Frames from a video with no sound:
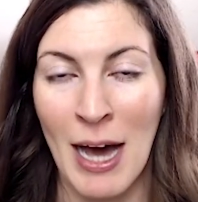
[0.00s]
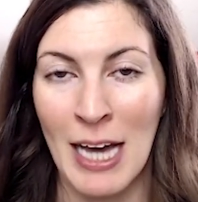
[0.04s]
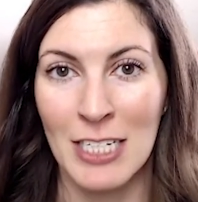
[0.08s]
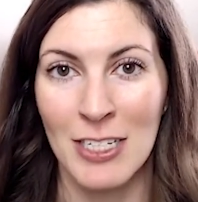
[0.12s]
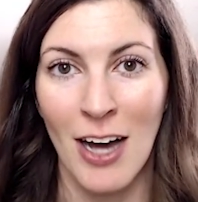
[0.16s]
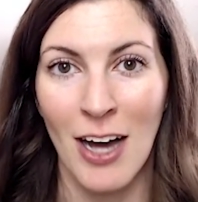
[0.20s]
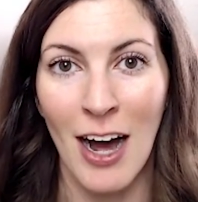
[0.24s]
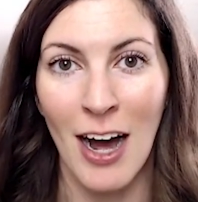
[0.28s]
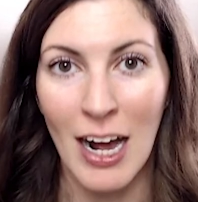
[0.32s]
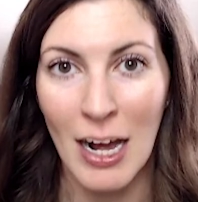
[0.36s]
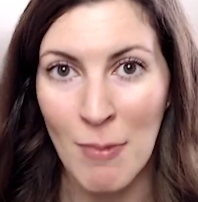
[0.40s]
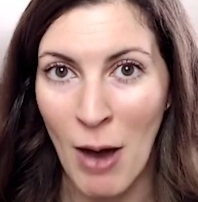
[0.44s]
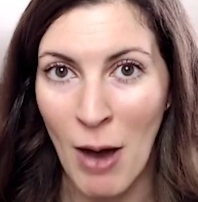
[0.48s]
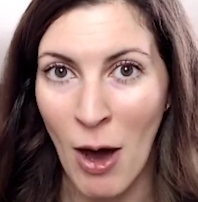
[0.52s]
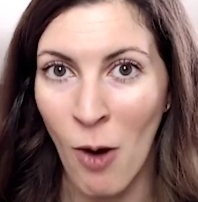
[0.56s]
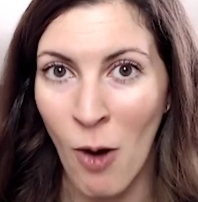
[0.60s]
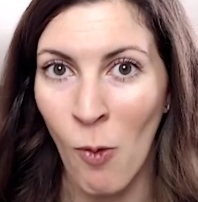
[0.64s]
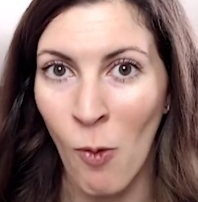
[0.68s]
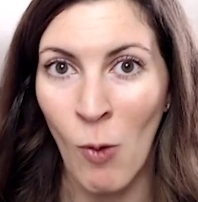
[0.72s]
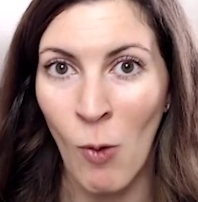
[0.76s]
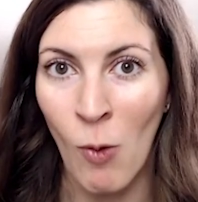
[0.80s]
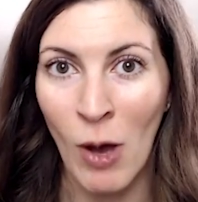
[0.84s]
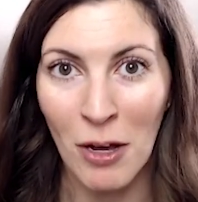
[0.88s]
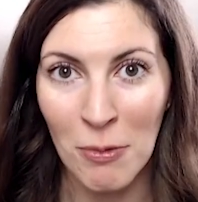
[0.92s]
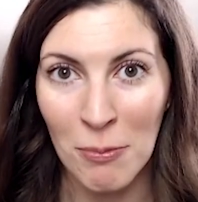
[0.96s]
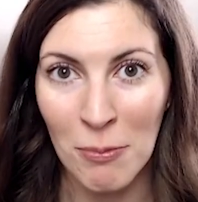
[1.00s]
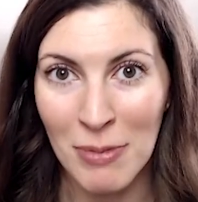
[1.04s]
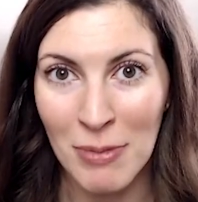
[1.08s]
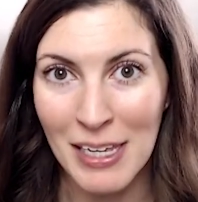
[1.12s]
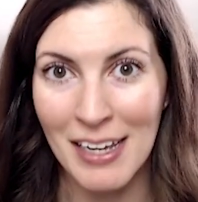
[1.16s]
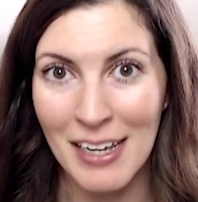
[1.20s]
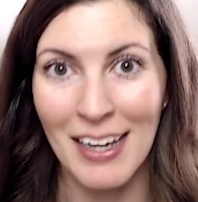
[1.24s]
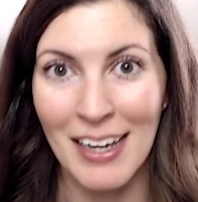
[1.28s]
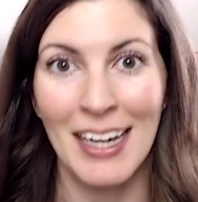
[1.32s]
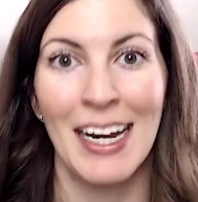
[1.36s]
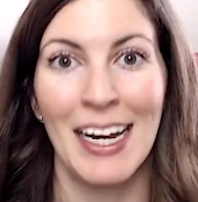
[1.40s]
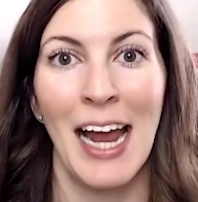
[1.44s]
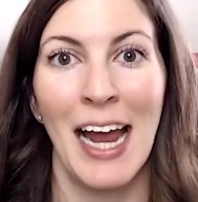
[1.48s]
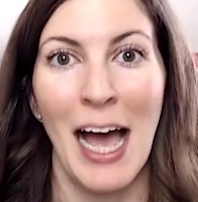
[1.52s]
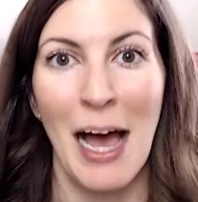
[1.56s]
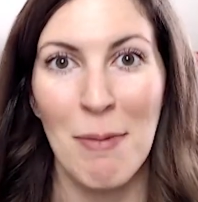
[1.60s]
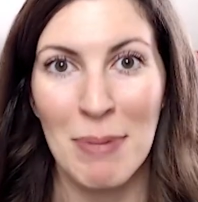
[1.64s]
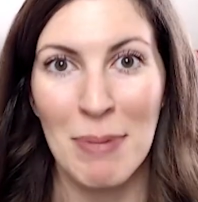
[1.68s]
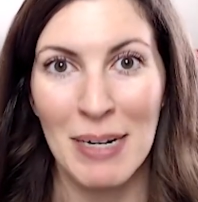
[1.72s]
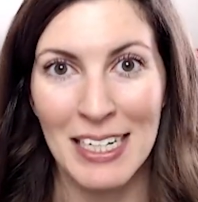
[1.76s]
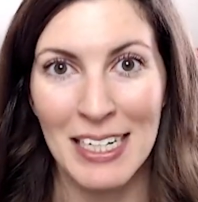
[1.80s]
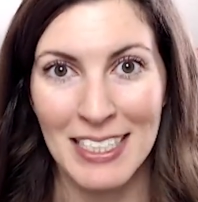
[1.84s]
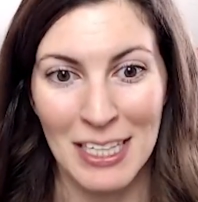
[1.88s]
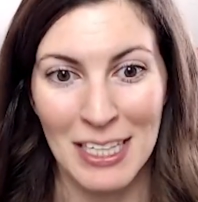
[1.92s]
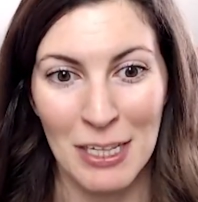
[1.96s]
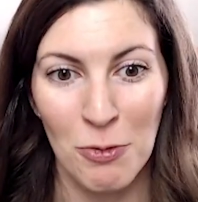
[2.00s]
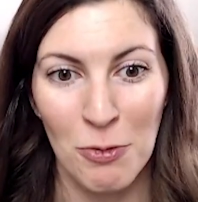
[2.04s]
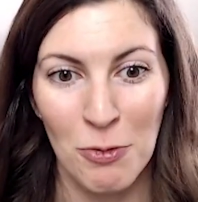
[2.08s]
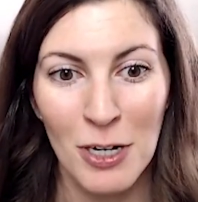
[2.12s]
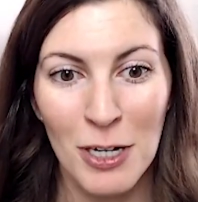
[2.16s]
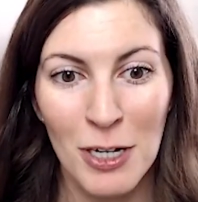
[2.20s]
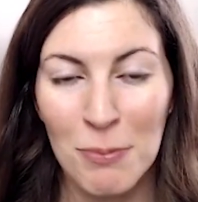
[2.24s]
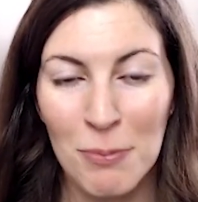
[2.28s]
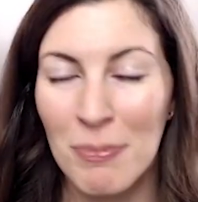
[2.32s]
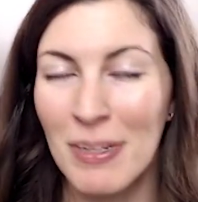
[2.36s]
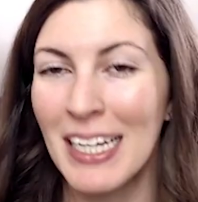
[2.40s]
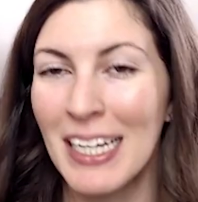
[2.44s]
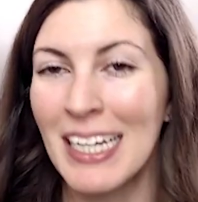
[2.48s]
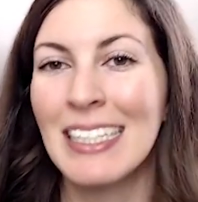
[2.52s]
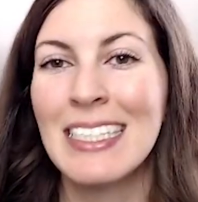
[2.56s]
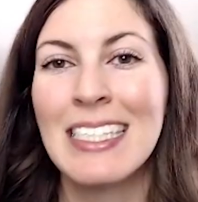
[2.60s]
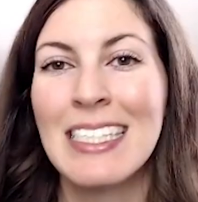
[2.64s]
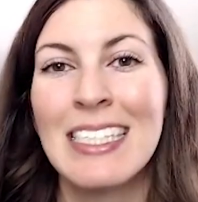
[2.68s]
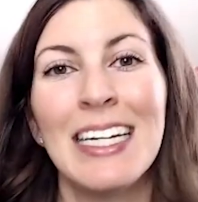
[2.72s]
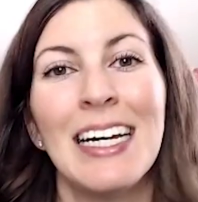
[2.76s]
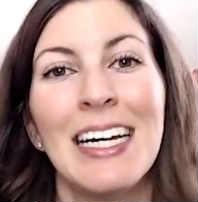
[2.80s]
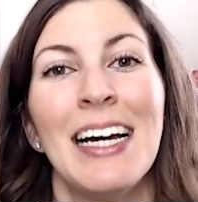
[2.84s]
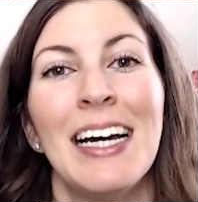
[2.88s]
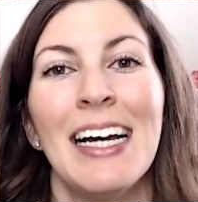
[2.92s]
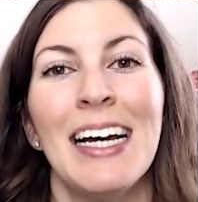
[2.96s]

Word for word: and talk about well being and happiness in the workplace.